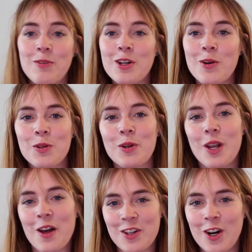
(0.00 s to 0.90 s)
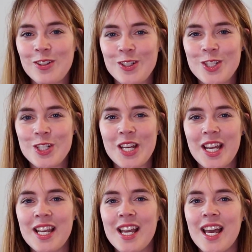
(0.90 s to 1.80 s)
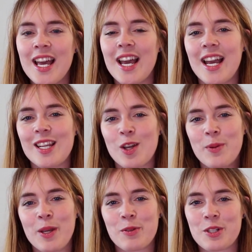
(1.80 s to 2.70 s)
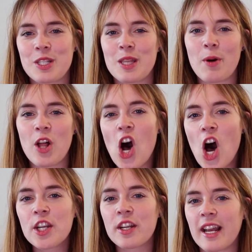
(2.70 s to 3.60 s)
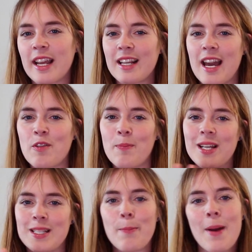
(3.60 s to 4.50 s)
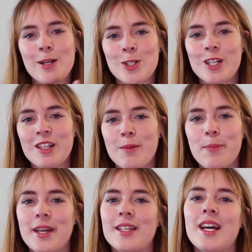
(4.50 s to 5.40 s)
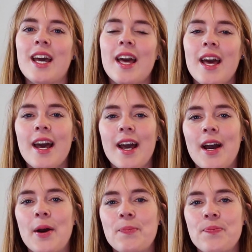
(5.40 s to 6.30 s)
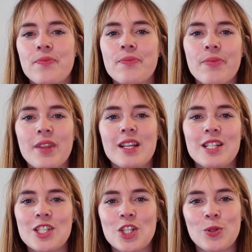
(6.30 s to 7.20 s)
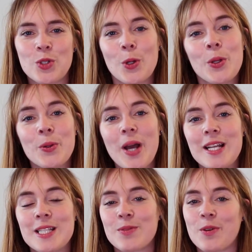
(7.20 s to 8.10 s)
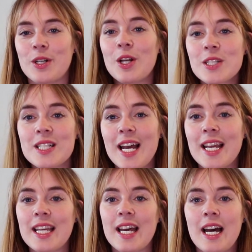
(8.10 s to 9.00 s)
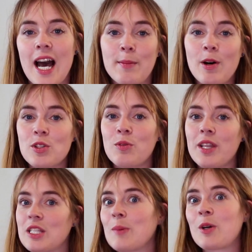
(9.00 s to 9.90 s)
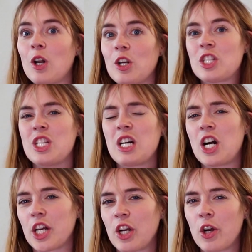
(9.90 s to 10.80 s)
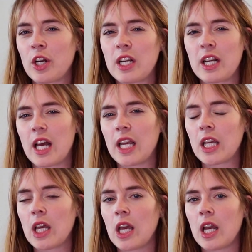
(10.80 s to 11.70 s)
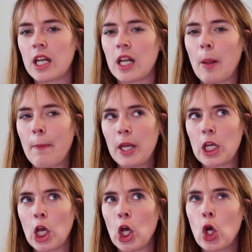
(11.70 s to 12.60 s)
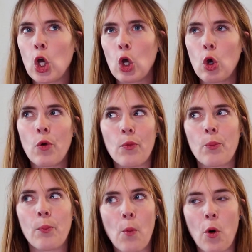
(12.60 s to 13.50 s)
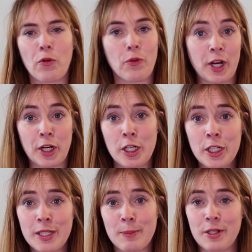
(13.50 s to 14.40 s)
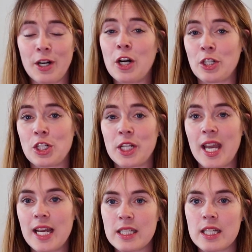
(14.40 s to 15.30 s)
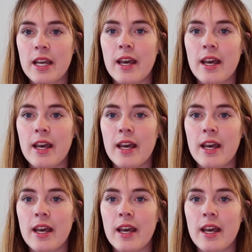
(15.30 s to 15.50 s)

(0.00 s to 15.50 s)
we will go through a lot of colors today, and you'll be able to see them all on, and I can kind of mix and match a little bit to show you guys what it looks like. I'm also aware that some colors are currently like a little bit more rare, a bit harder to get.